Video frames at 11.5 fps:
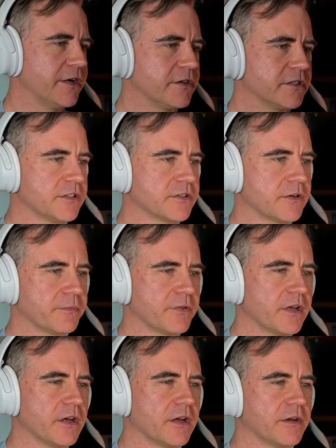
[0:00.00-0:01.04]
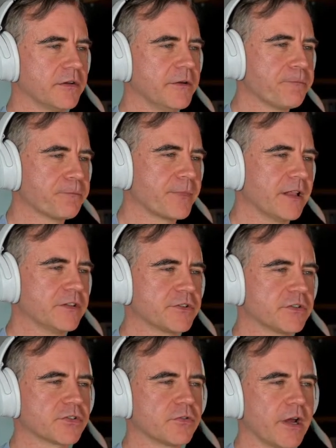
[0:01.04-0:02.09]
Let's
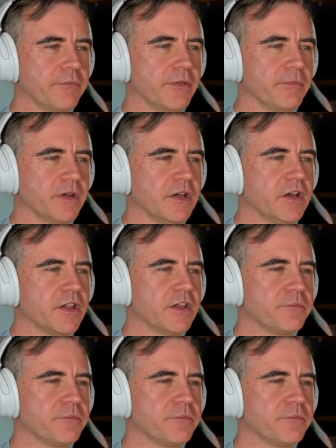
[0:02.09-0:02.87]
describe them. It